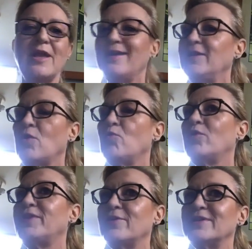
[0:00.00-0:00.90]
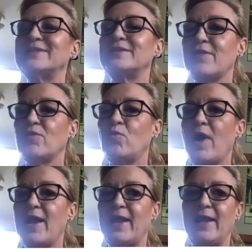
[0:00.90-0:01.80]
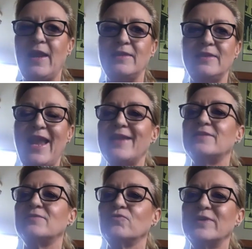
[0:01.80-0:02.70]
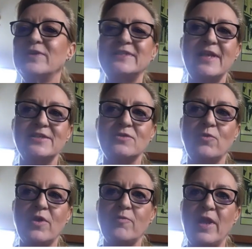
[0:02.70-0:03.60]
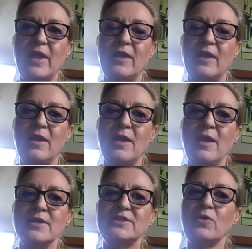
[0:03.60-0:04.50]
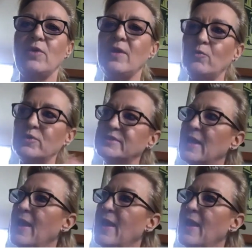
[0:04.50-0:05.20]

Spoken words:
You know, well, there is another way. And that resonated with me. So it was,